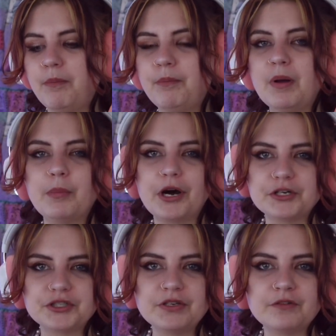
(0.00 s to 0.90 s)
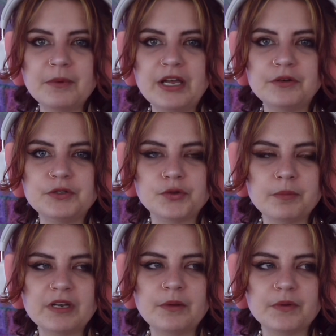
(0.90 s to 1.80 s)
But partially for my own
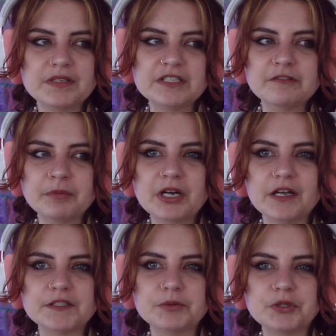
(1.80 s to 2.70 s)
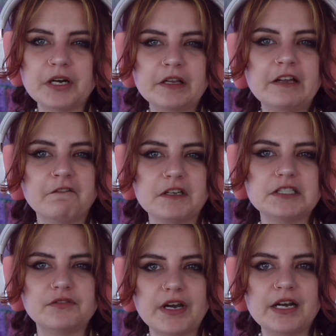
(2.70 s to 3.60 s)
enjoyment, I want to see if Picasso would try to like
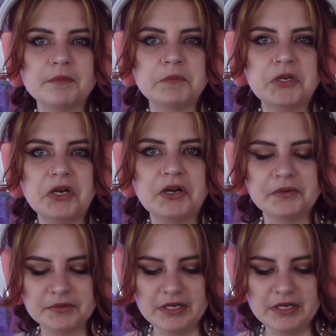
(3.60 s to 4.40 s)
fist fight him, you know?